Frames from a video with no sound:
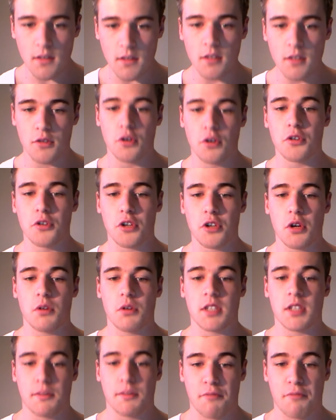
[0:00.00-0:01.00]
don't
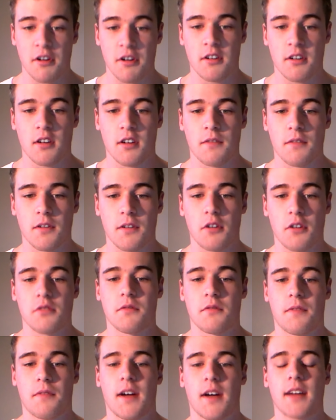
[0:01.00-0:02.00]
do sprinting for
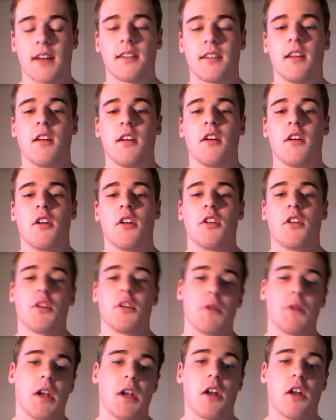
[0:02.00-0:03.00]
losing fat,
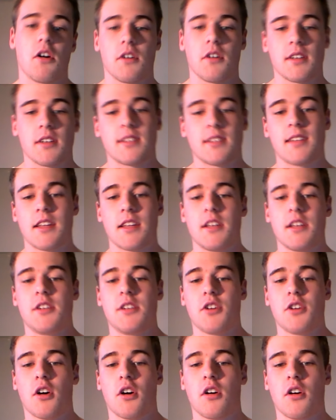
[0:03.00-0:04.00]
do a long steady
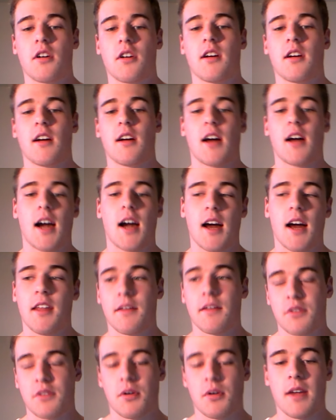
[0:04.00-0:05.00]
jog, and
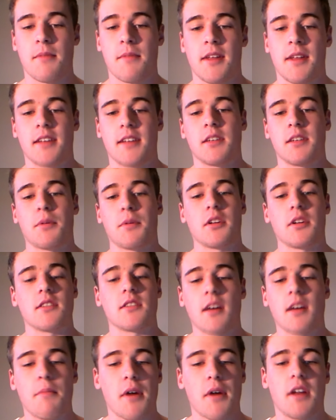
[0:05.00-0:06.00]
after 20 minutes your body will
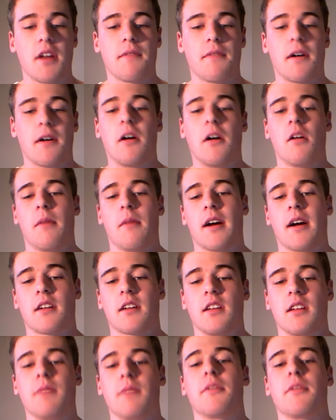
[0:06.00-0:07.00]
start burning fat
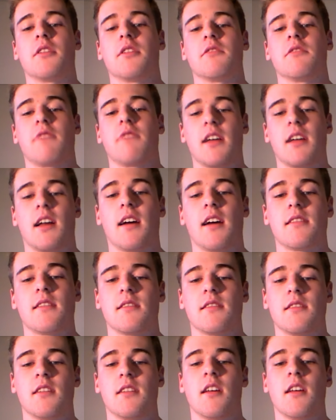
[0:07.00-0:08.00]
automatically because it
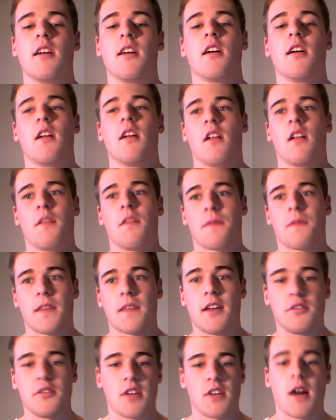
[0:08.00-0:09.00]
realises
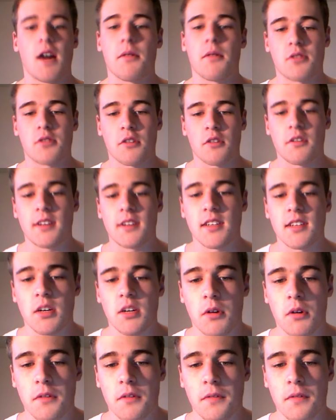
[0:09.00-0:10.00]
it doesn't know how much longer it needs to
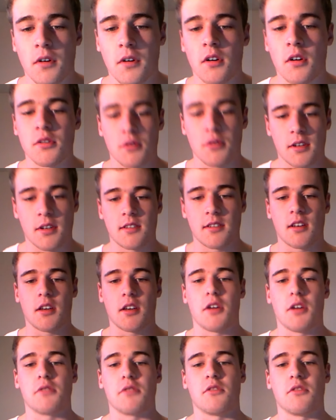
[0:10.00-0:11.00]
go on for, so it needs to
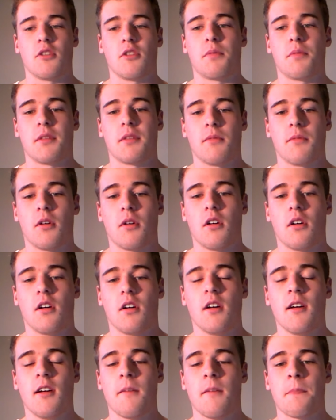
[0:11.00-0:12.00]
start using up the
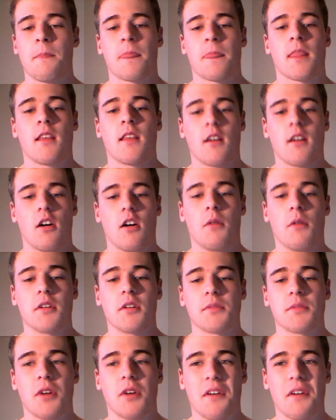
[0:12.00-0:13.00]

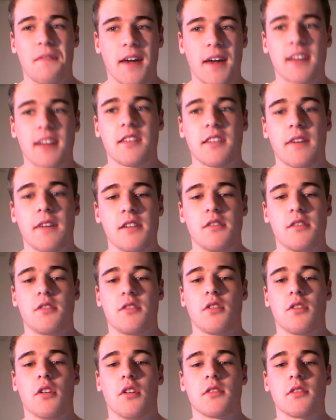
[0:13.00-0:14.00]
almost more effective energy
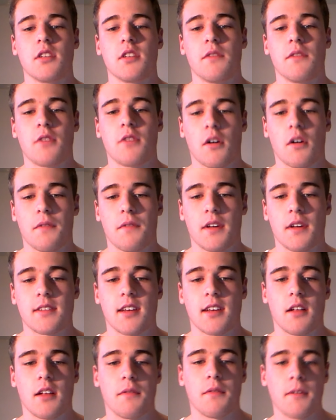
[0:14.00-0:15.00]
source that you've got for
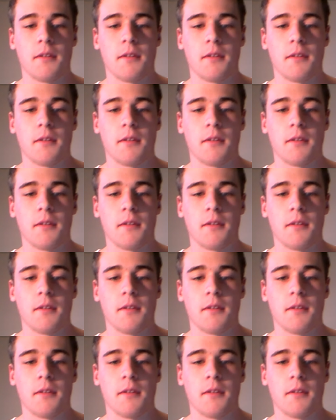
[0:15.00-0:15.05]
yourself.